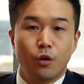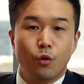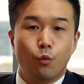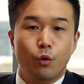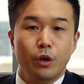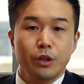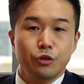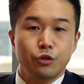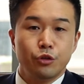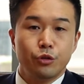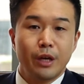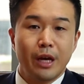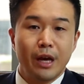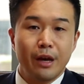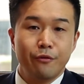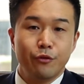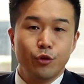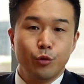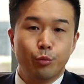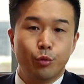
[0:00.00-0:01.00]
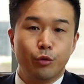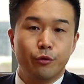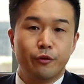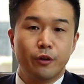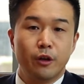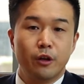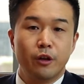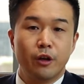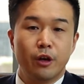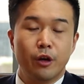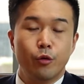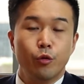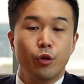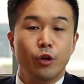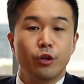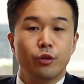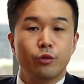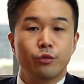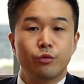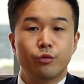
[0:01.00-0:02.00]
Once you have your portfolio,
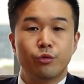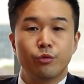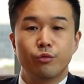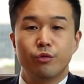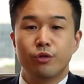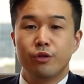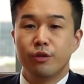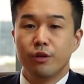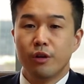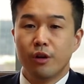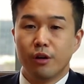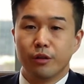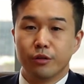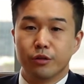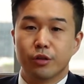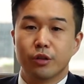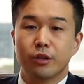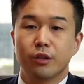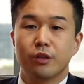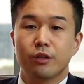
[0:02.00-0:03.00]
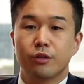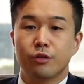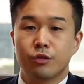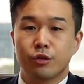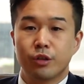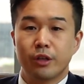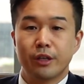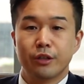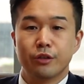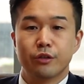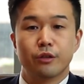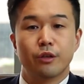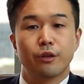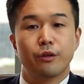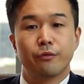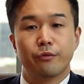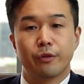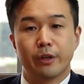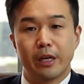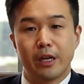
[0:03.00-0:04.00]
do not just
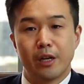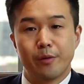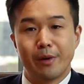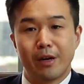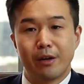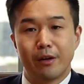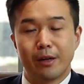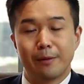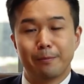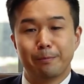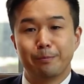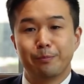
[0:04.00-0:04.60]
forget about it.